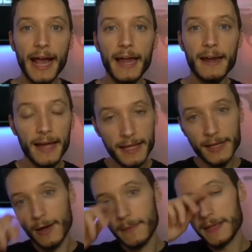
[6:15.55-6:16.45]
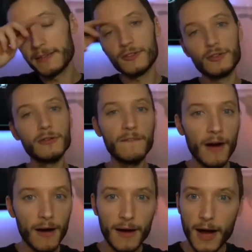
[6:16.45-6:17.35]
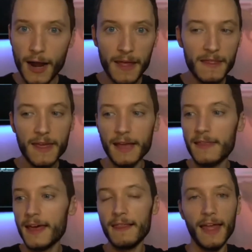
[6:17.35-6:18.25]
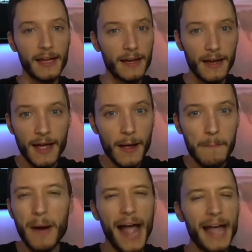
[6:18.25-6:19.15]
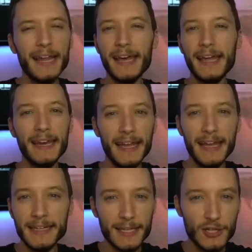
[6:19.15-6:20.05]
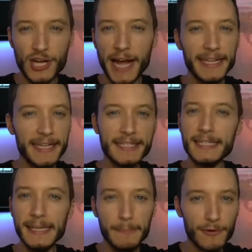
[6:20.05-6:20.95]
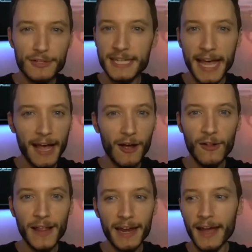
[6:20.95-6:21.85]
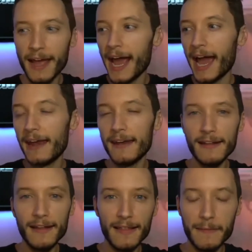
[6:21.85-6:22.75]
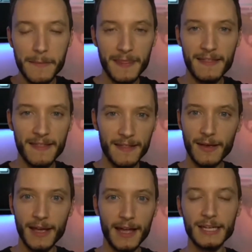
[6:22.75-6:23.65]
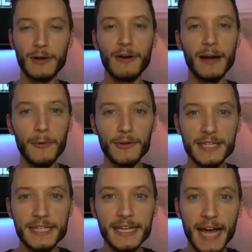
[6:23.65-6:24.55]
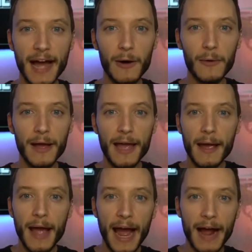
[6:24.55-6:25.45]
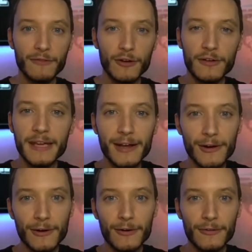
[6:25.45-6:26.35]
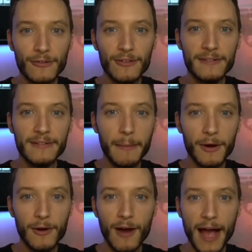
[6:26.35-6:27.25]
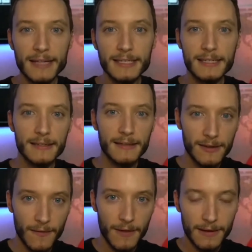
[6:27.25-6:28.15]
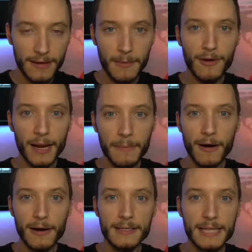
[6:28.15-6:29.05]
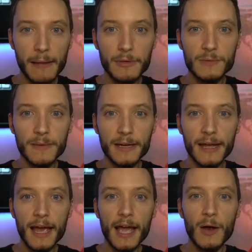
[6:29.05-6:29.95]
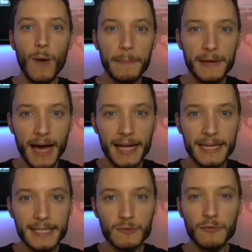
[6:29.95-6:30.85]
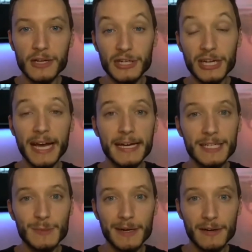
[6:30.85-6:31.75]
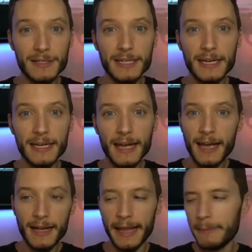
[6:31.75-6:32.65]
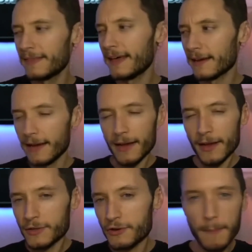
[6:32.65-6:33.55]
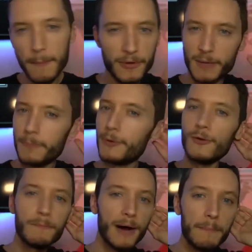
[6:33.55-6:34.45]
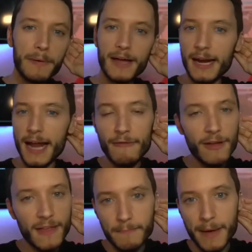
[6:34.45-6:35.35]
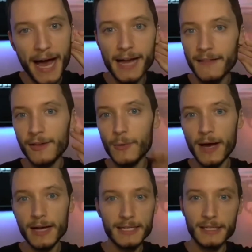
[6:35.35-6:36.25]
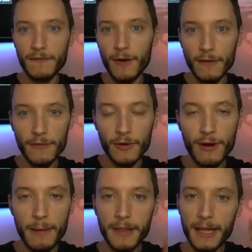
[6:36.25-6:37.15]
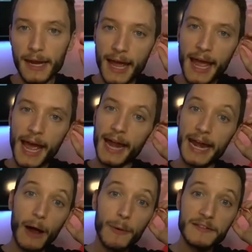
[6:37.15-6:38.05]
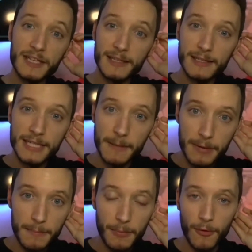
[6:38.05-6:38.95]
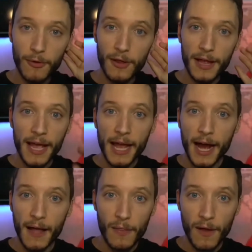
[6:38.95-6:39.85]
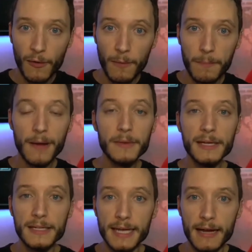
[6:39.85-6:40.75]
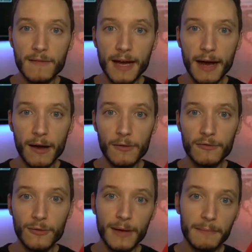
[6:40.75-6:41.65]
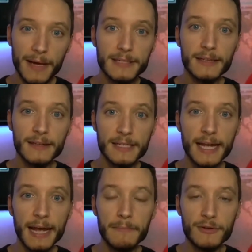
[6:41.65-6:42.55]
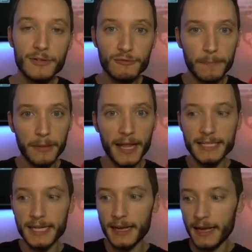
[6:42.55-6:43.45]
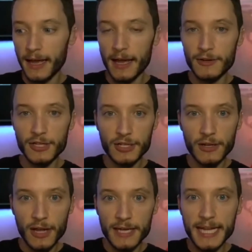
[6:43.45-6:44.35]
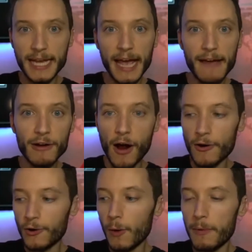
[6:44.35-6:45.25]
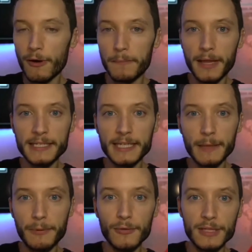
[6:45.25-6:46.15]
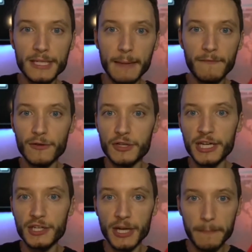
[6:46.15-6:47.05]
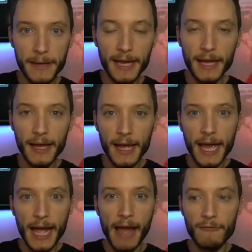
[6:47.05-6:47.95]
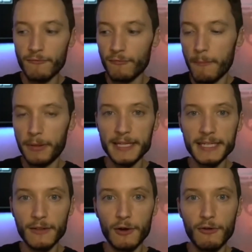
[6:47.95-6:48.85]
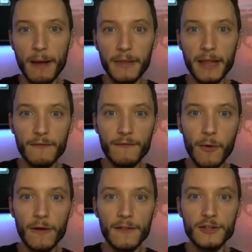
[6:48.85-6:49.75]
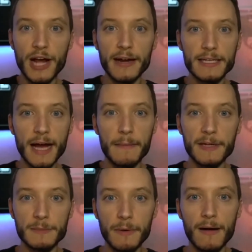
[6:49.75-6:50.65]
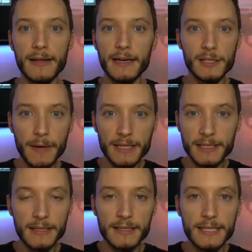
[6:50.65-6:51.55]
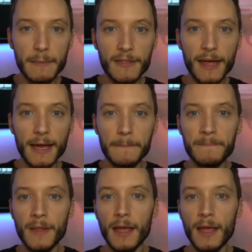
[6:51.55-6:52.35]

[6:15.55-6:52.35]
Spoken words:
And, you know, unless they're too far gone and they think that like Biden is a Chinese sleeper cell. And I mean, it's incredible to see how after years, Democrats, you know, the Democratic Party establishment weaponized this Russiagate conspiracy, claiming that Trump was a Putin puppet and everything bad in the U.S. is the fault of the Kremlin. And now we've seen some people on the Republican side of the aisle doing basically the same, but just replacing, just taking every article, but replacing Putin's name for Xi Jinping and replacing the Kremlin for the Chinese Communist Party. And it's basically the same thing.